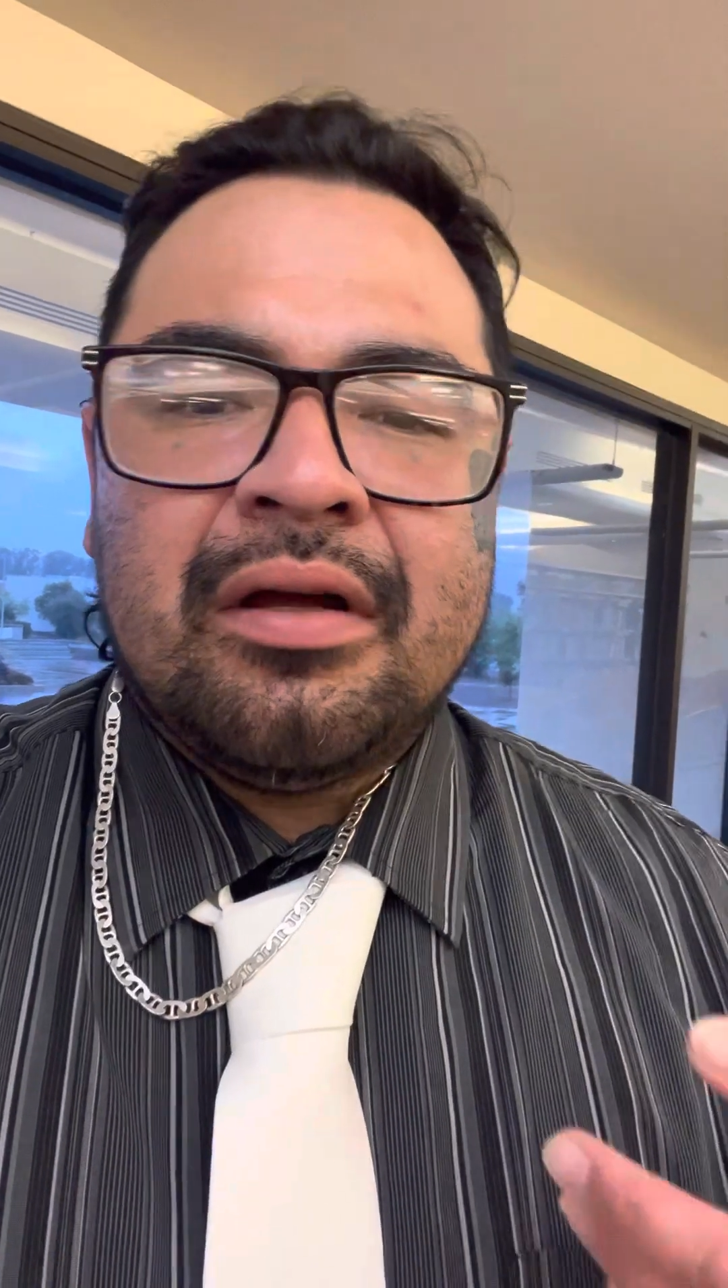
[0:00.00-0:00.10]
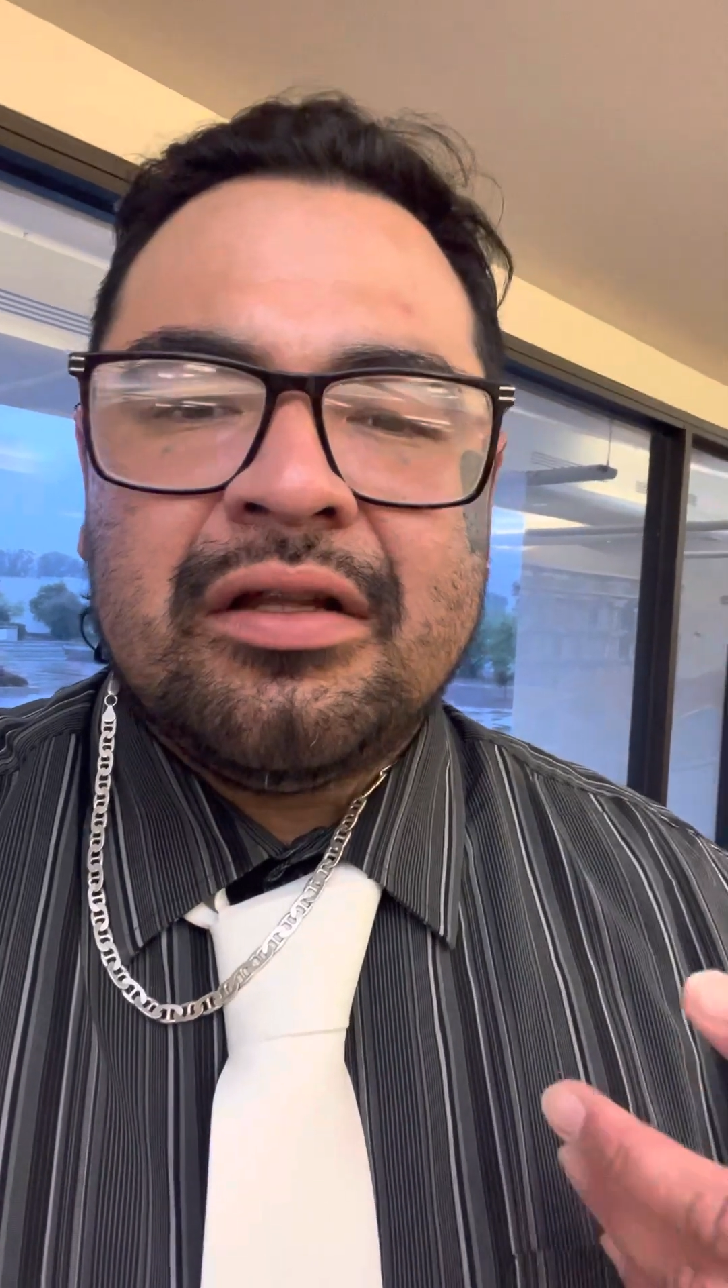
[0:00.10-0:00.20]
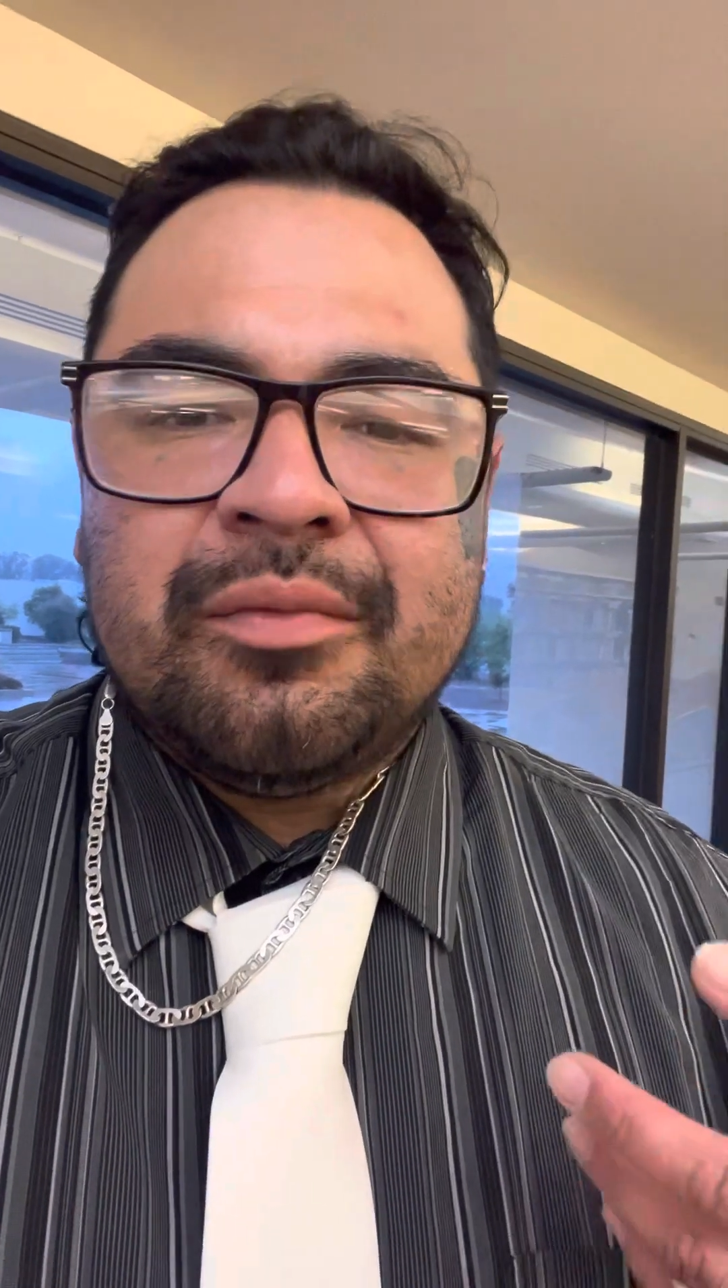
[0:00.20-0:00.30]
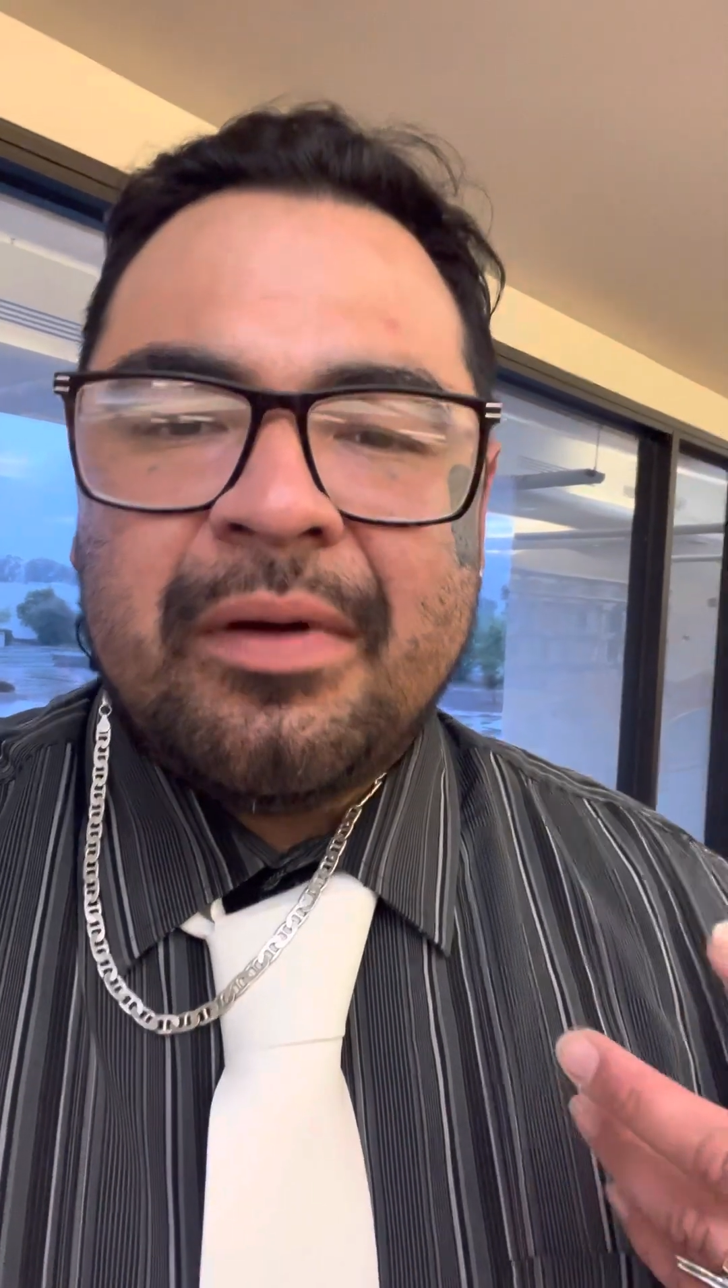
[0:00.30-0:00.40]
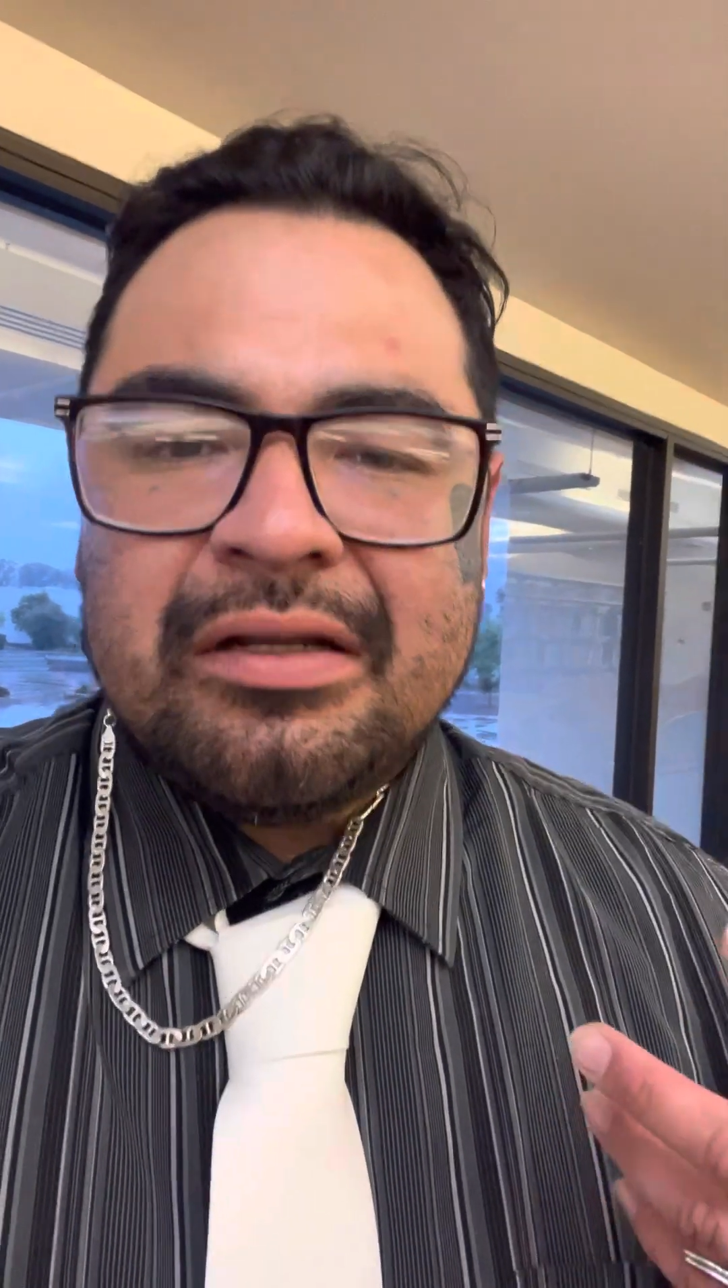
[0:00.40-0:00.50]

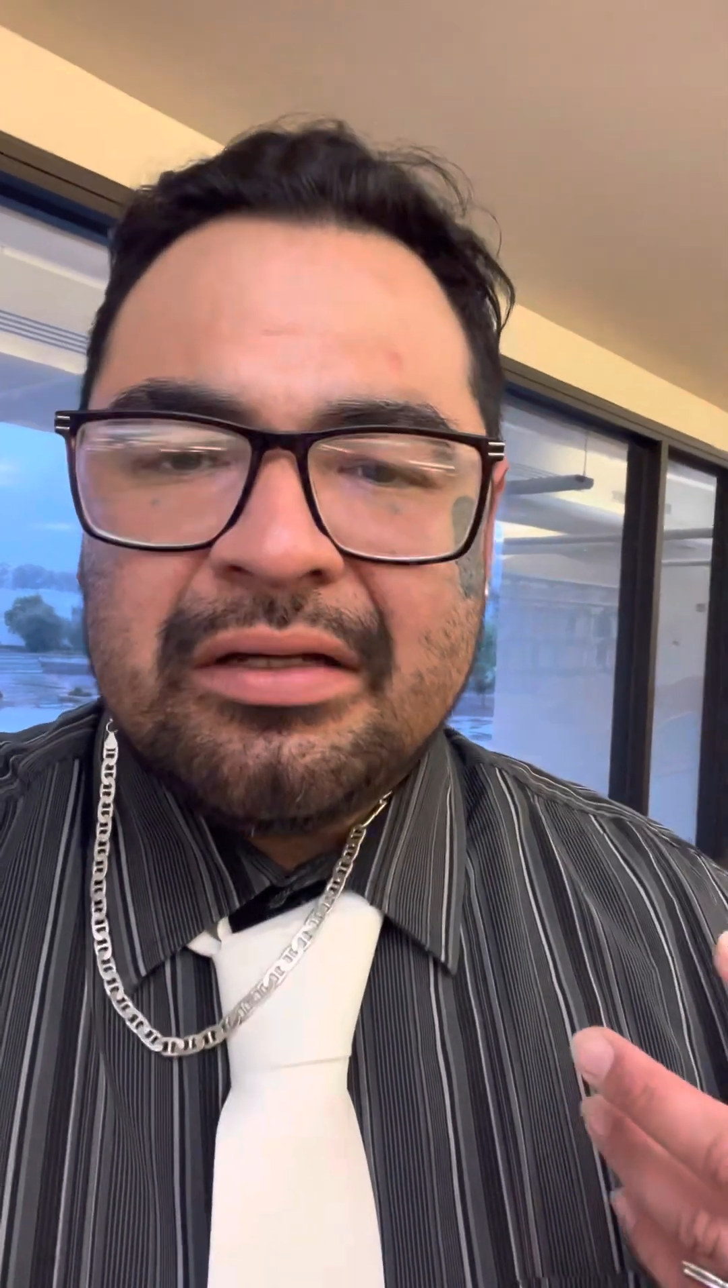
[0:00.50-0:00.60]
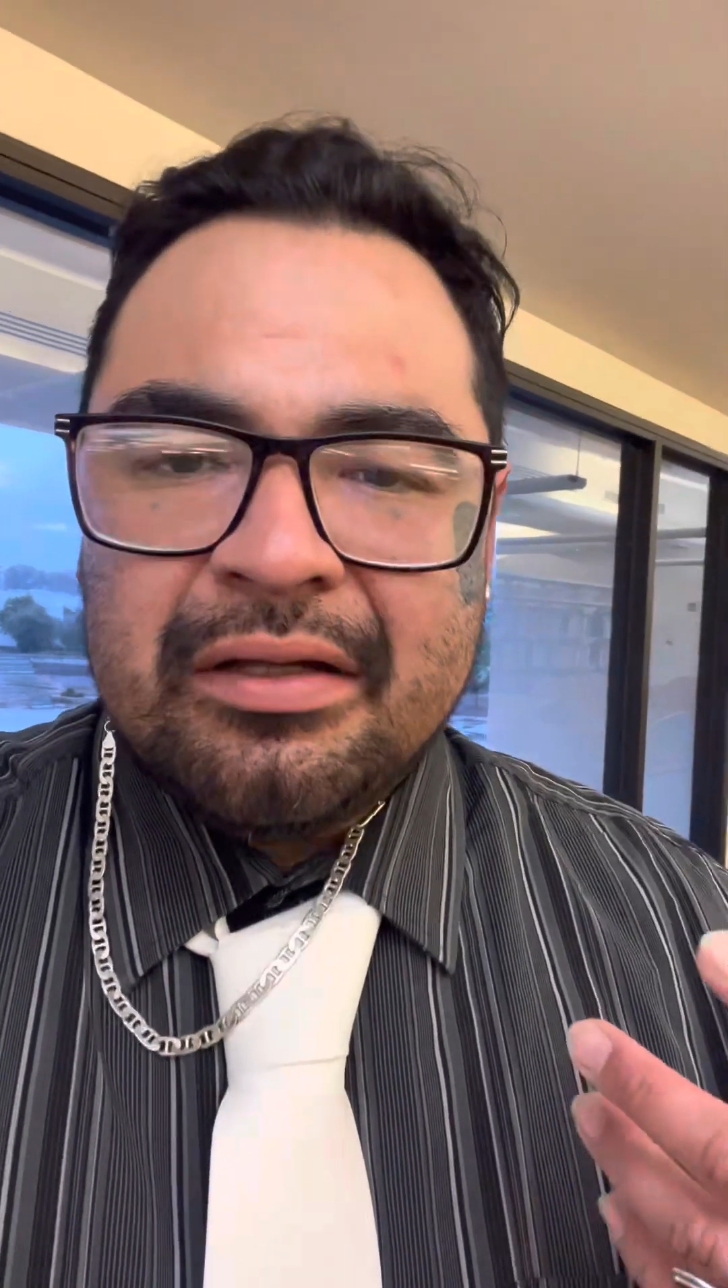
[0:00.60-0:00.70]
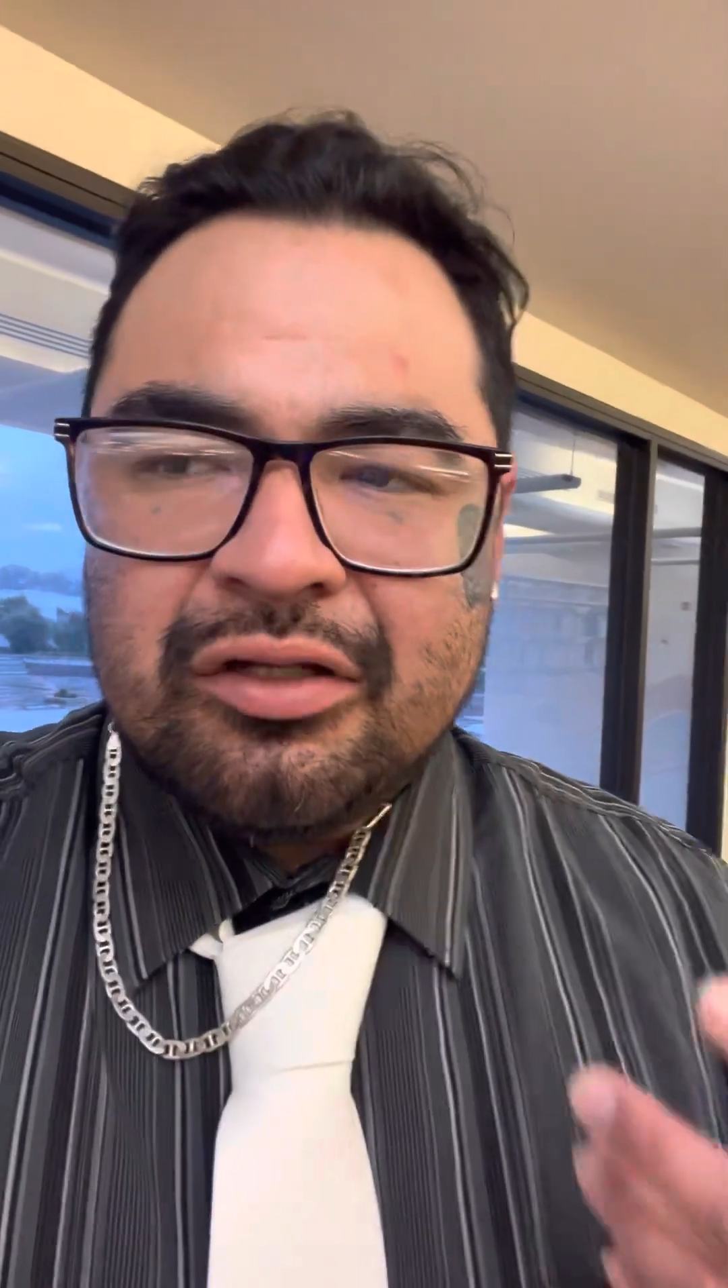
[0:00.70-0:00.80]
It's basically